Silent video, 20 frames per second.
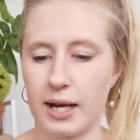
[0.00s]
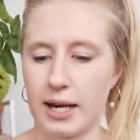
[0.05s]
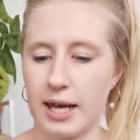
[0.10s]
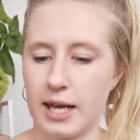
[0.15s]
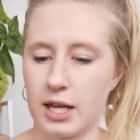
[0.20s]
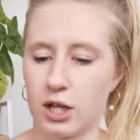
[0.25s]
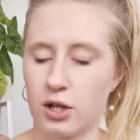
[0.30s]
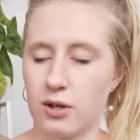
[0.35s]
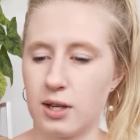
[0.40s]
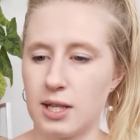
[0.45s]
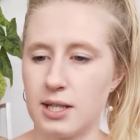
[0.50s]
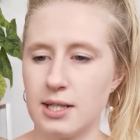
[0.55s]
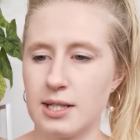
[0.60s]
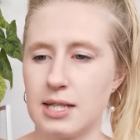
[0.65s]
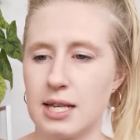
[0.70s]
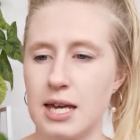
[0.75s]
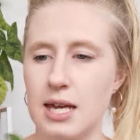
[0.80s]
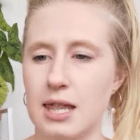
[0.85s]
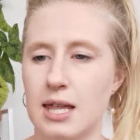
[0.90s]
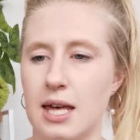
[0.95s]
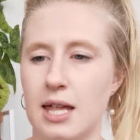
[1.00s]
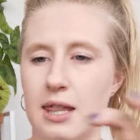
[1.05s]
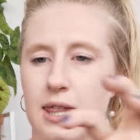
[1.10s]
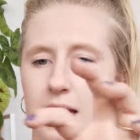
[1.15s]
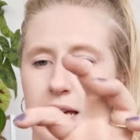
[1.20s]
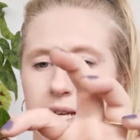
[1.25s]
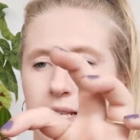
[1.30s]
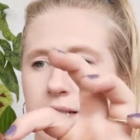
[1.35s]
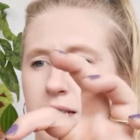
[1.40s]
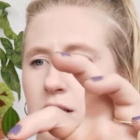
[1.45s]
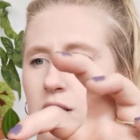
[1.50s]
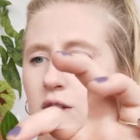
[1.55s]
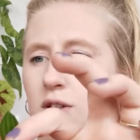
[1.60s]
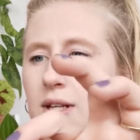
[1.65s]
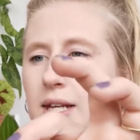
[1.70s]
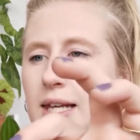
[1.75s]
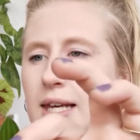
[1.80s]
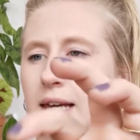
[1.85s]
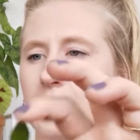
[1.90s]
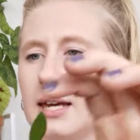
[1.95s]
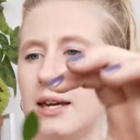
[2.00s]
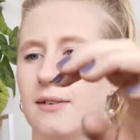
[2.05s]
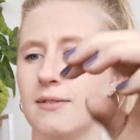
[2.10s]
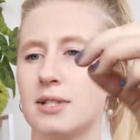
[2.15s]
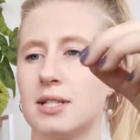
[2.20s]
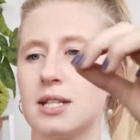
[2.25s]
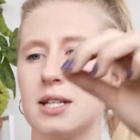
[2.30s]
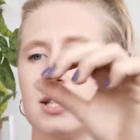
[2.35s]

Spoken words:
Like you can see that these are new leaves.